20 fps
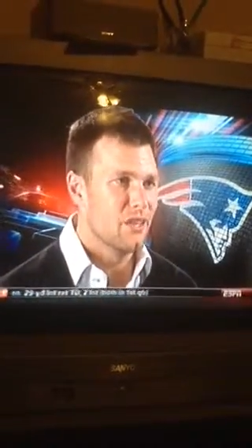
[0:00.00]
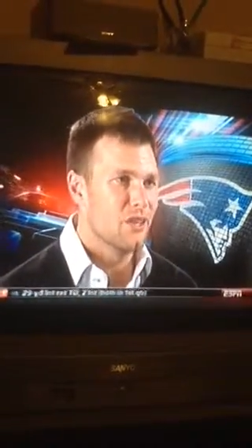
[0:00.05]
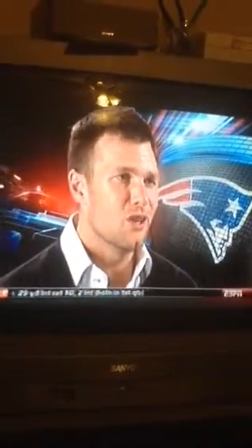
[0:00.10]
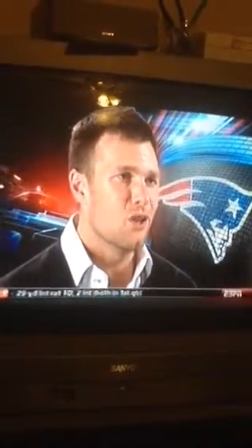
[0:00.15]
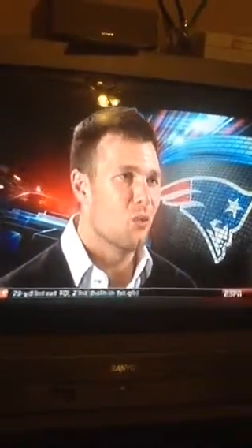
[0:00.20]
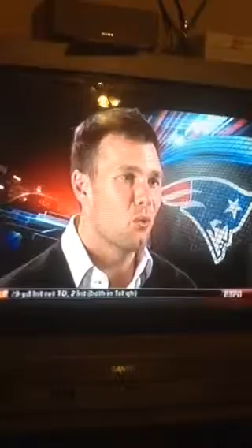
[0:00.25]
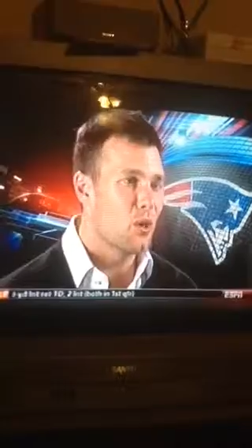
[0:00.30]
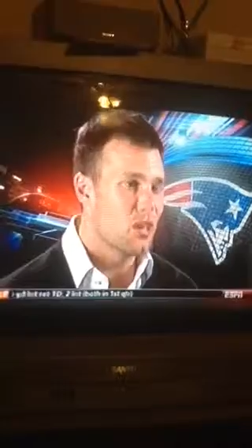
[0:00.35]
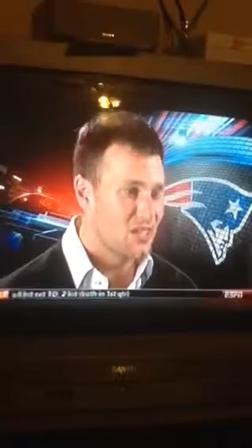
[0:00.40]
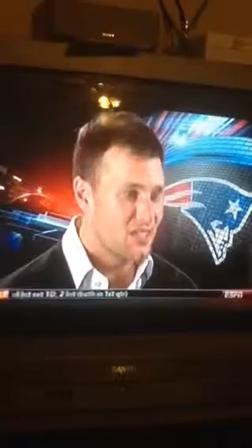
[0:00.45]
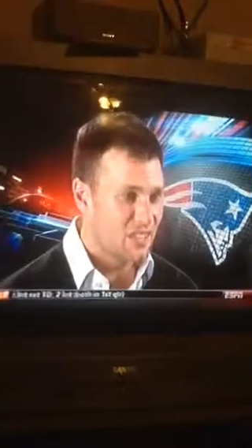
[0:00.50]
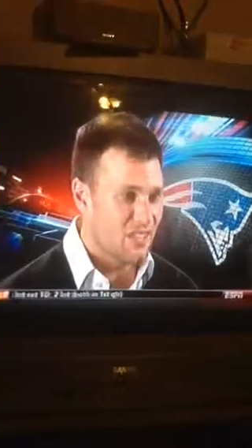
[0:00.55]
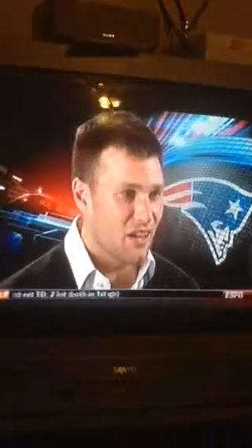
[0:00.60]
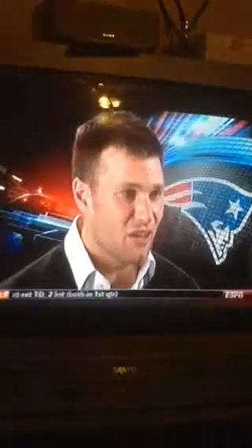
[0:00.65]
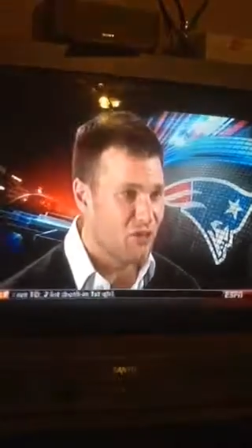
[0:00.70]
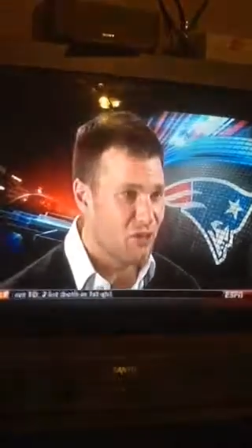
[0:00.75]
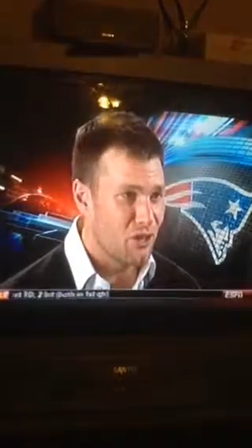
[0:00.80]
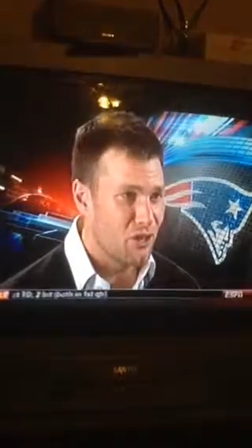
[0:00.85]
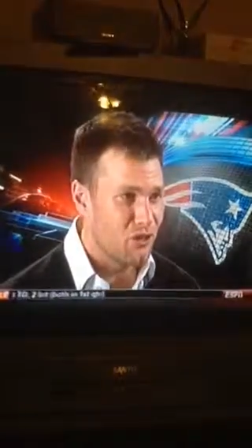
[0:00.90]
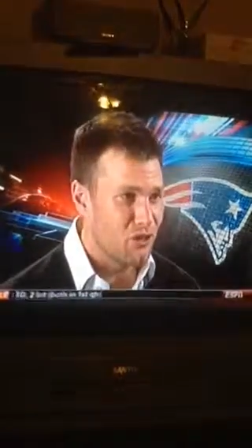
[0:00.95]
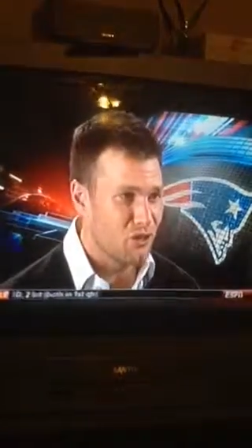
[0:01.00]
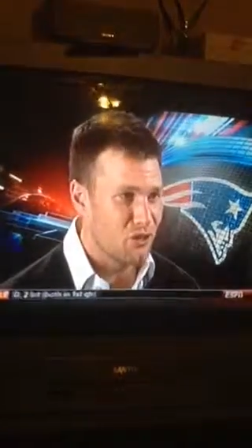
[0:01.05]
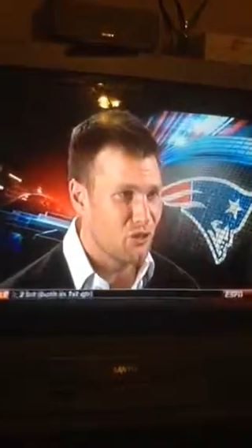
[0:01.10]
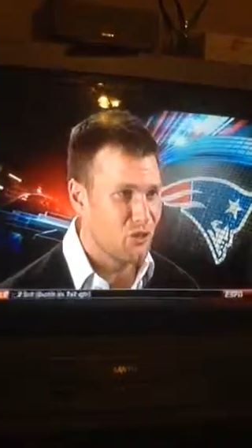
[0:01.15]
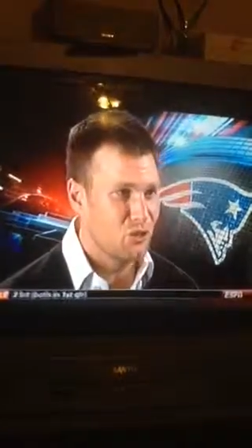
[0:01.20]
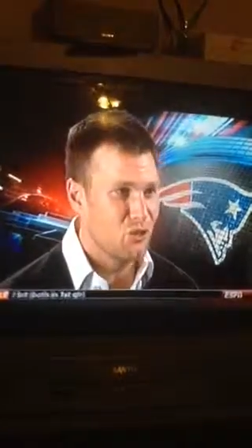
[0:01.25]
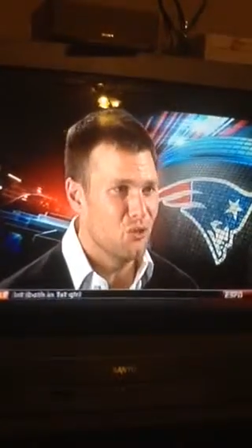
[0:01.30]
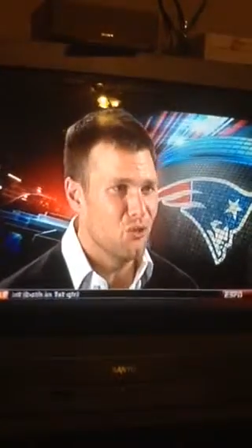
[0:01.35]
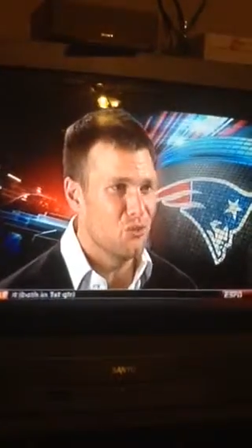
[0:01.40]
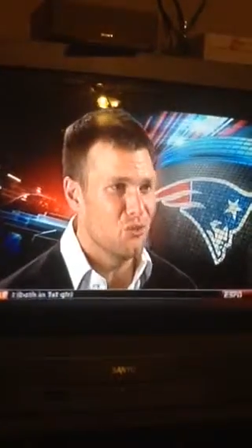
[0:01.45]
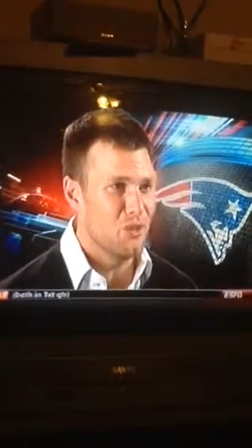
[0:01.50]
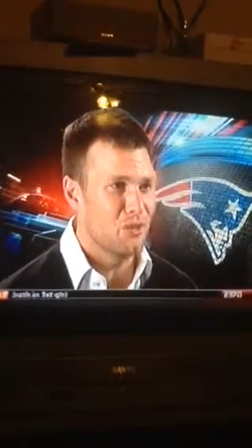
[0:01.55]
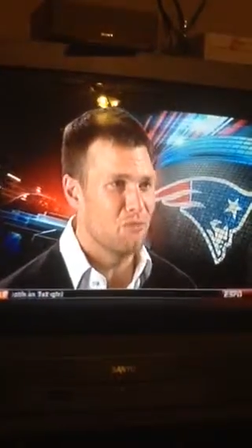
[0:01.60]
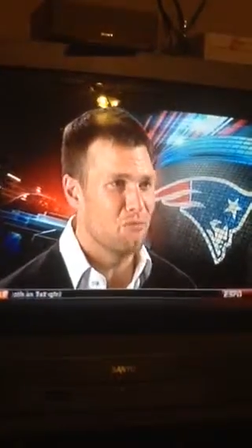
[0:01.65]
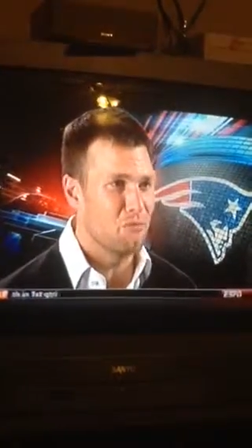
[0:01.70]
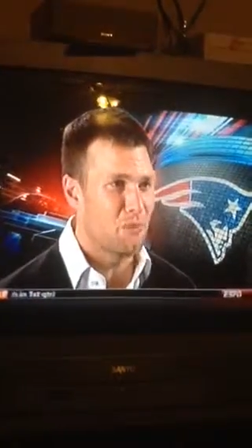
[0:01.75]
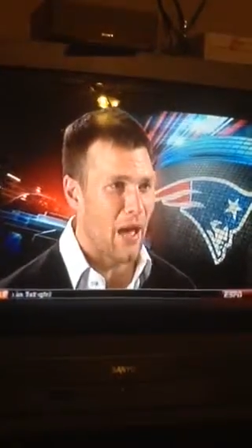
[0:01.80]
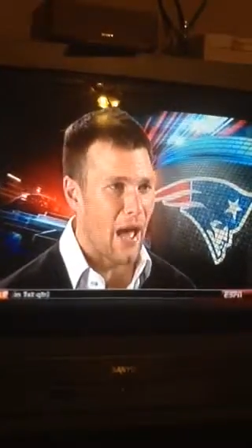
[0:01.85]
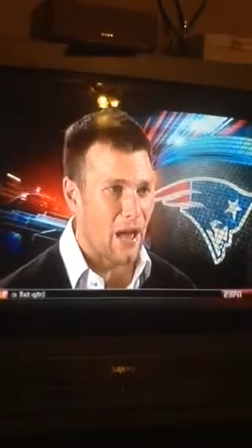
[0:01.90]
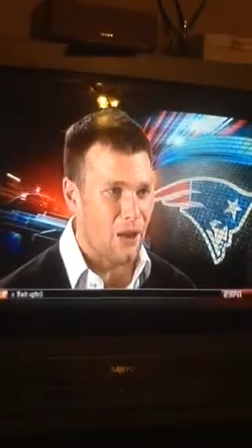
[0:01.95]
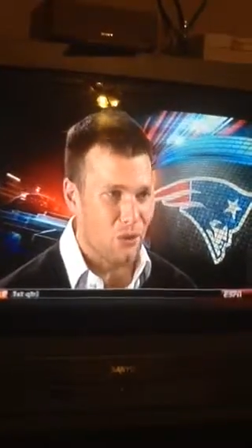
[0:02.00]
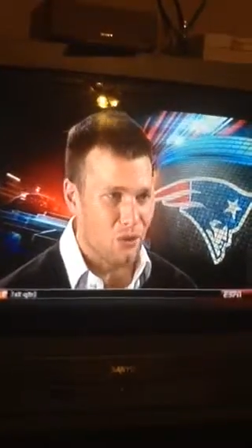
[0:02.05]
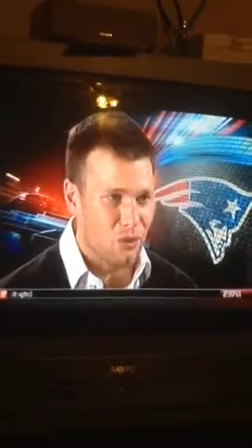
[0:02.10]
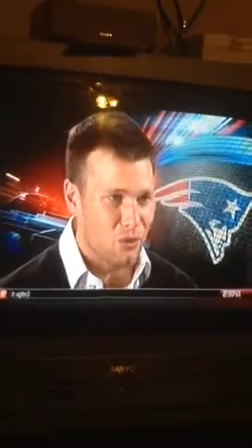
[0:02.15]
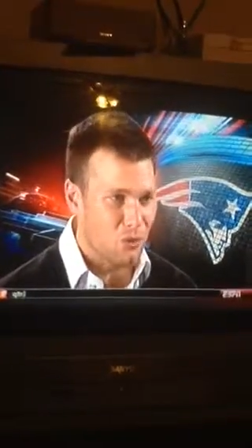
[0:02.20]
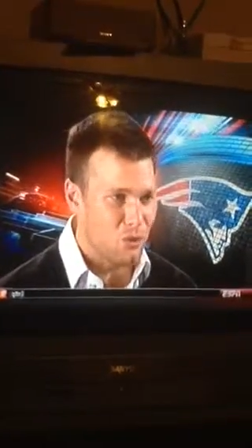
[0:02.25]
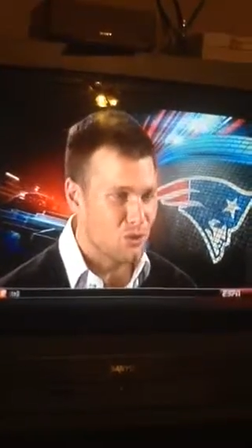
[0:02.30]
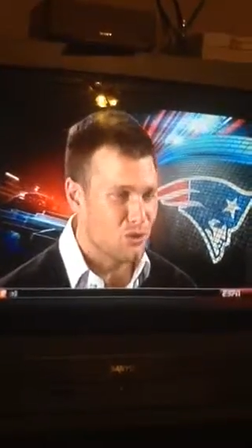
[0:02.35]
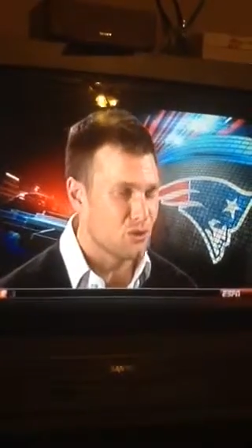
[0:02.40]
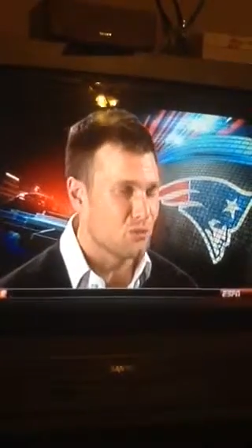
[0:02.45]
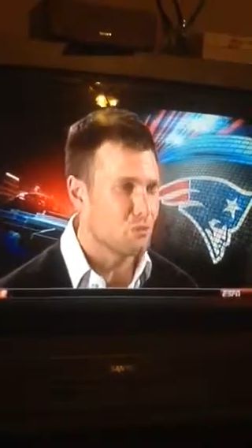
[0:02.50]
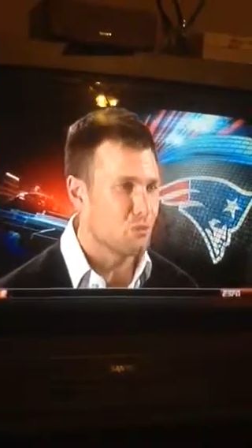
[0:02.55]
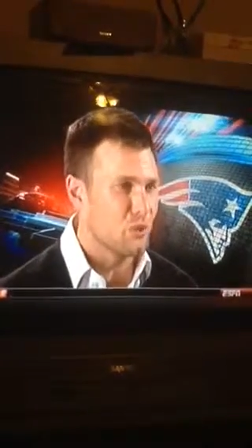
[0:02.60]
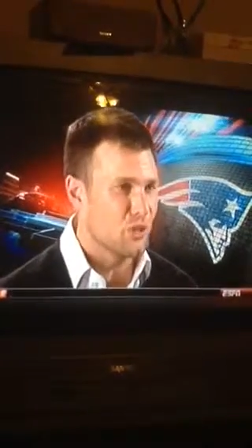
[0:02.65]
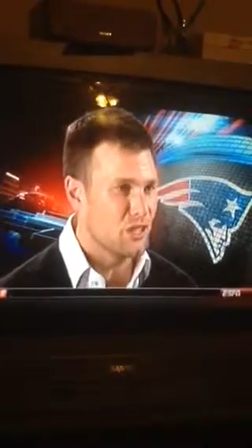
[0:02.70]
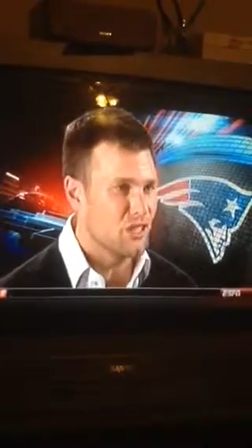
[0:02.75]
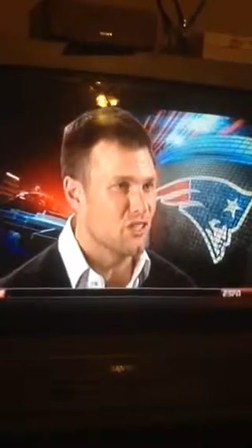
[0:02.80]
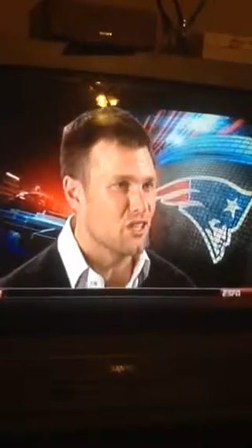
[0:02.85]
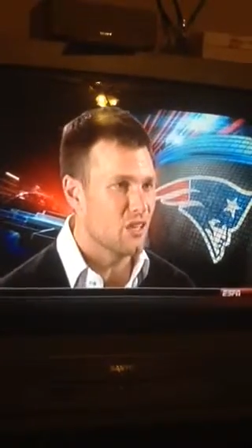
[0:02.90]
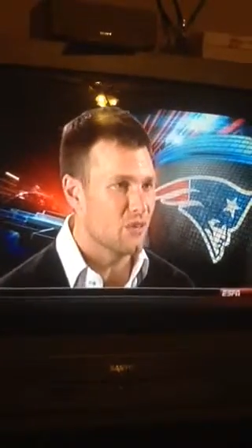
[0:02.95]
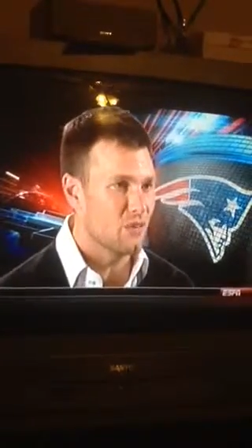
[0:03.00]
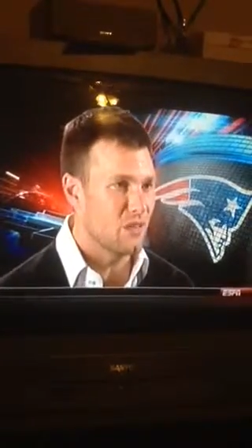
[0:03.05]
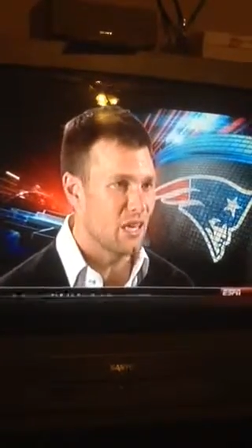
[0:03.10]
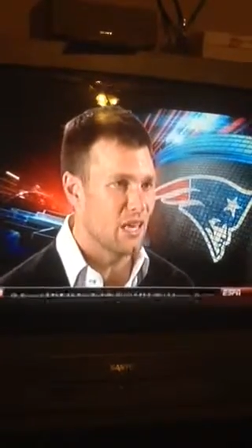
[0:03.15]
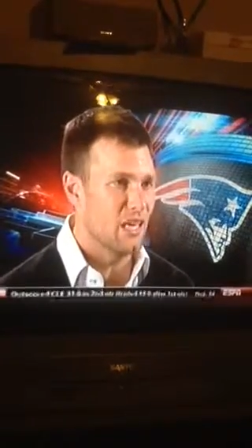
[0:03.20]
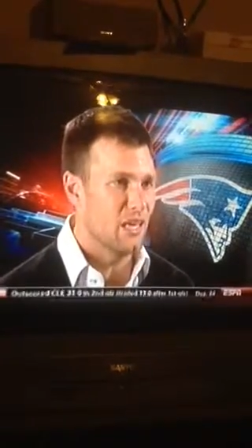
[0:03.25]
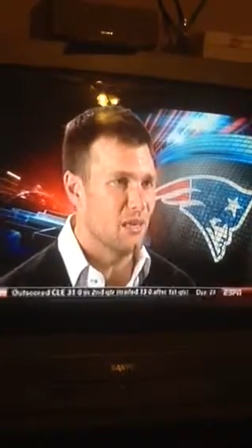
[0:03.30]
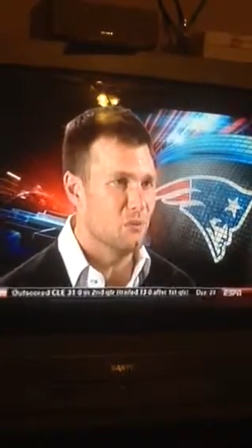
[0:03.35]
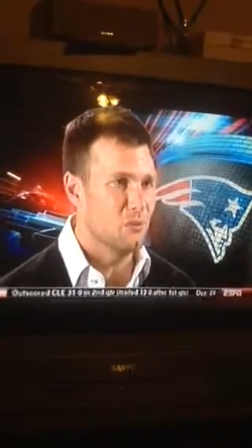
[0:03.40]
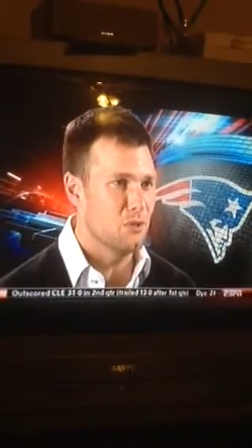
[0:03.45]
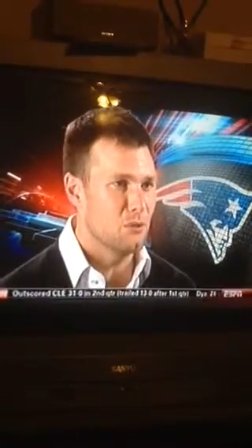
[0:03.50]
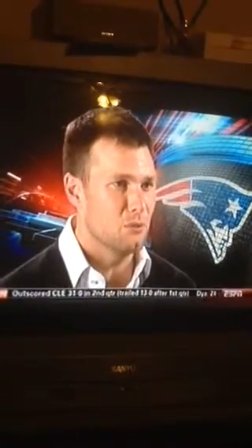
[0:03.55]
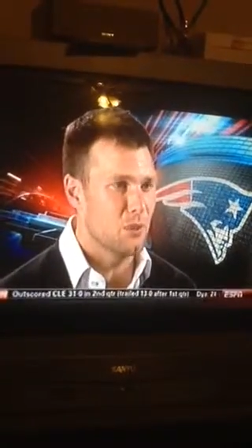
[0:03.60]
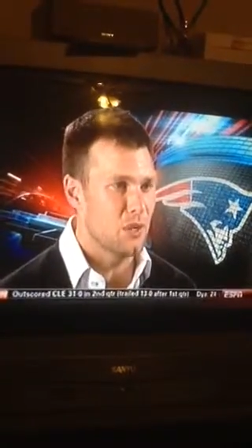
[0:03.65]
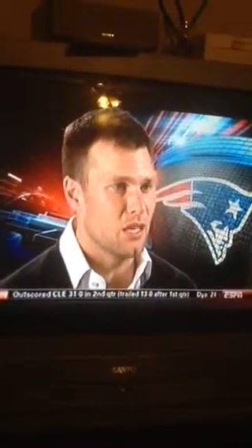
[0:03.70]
We're at 7-2. We battled through some pretty tough games,